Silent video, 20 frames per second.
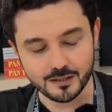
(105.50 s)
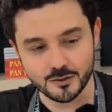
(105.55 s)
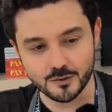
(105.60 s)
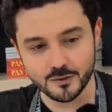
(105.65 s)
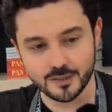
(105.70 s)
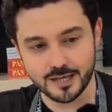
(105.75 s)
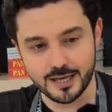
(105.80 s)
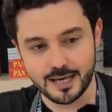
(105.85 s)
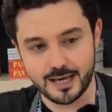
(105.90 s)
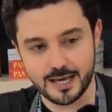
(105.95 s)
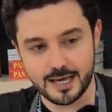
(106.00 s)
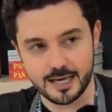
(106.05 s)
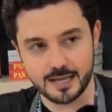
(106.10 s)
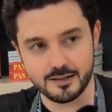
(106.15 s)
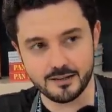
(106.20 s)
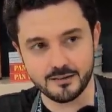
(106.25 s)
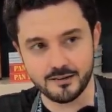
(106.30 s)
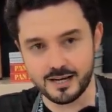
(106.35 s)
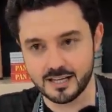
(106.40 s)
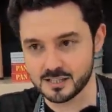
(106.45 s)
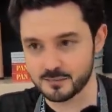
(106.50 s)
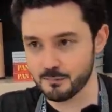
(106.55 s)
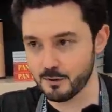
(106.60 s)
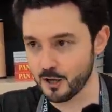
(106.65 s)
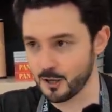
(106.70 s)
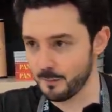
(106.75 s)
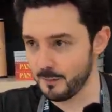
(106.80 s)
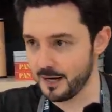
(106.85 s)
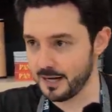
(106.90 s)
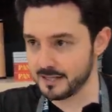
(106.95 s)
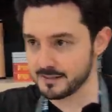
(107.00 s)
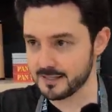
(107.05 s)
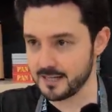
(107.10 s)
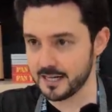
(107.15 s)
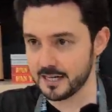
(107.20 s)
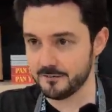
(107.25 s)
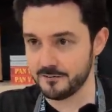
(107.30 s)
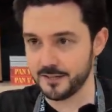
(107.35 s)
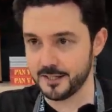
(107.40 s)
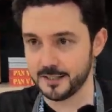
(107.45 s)
You get nice bar pies
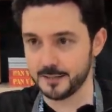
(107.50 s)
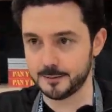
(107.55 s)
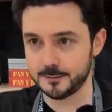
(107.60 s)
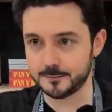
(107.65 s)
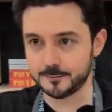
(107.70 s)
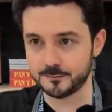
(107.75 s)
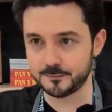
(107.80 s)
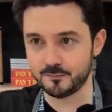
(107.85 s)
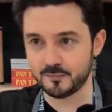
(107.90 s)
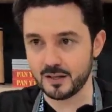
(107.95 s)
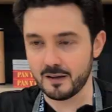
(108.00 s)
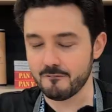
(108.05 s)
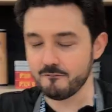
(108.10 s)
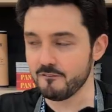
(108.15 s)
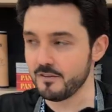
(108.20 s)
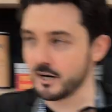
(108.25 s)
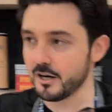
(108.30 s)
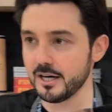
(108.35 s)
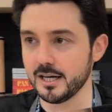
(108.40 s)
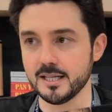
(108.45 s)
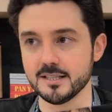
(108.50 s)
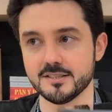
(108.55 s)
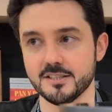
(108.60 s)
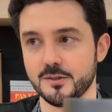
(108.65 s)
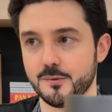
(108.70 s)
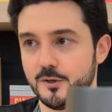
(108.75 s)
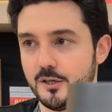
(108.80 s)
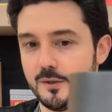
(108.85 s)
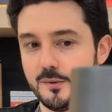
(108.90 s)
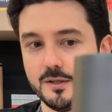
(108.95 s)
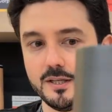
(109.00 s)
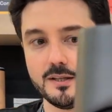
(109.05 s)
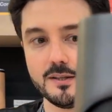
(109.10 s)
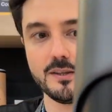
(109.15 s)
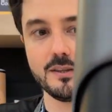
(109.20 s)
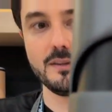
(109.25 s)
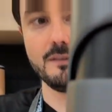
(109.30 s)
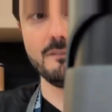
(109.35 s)
out of it. Very easy to work with.